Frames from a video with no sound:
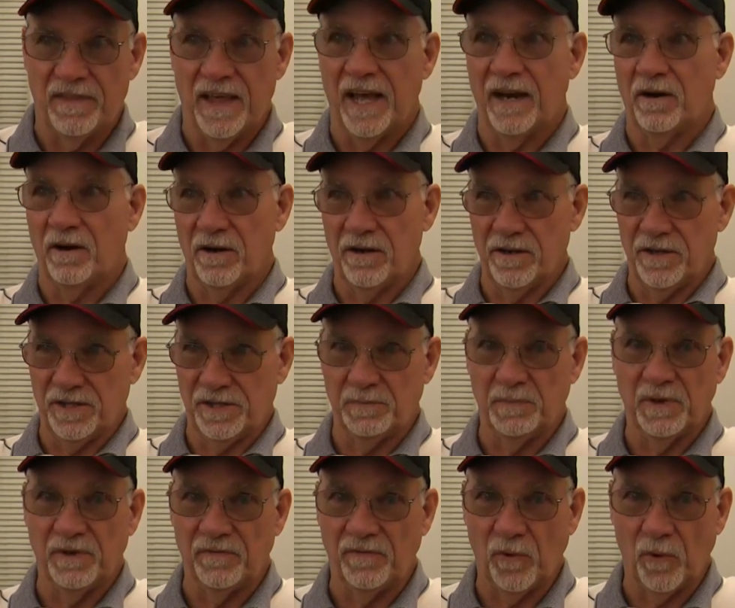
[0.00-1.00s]
that hardness
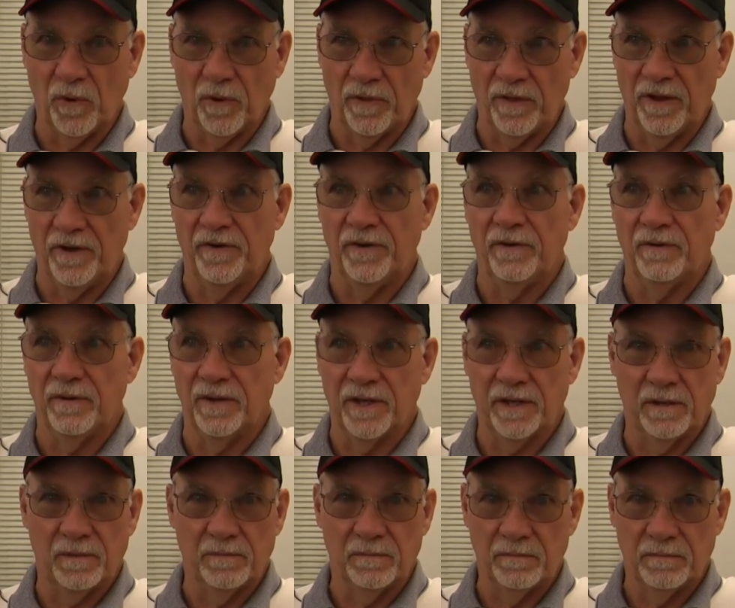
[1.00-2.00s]
before the
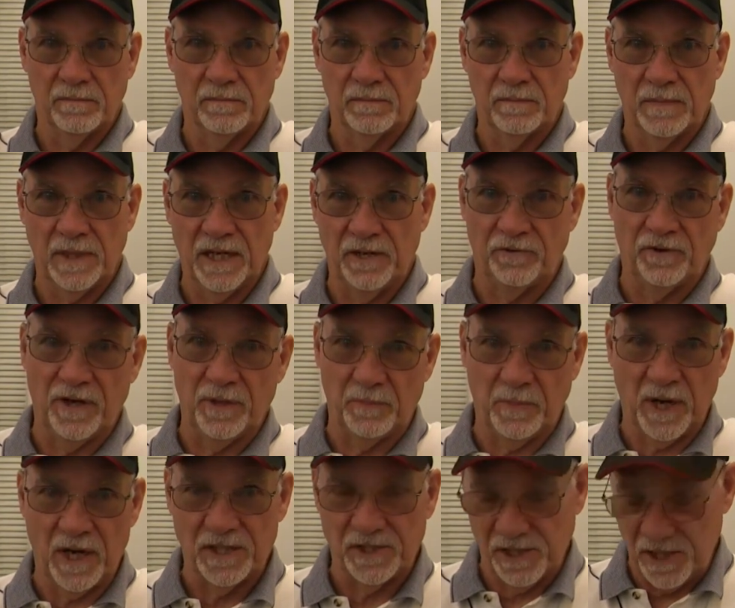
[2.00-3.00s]
heat treat
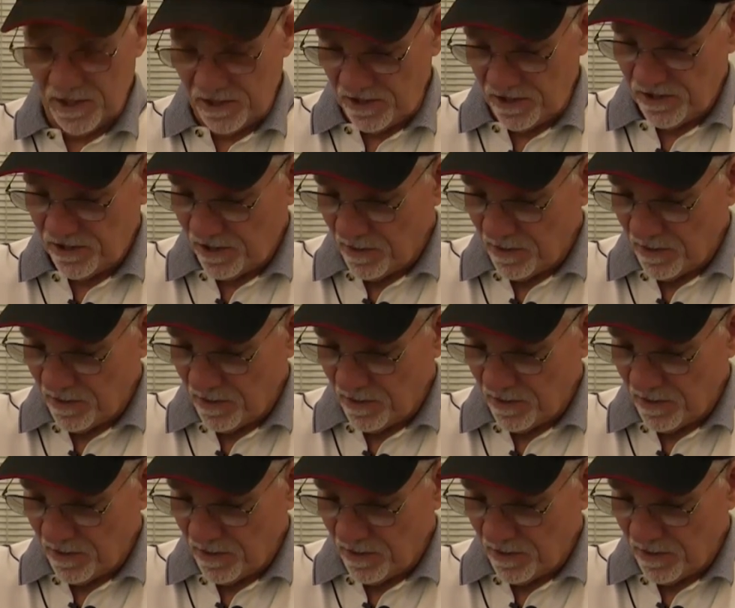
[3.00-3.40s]
process is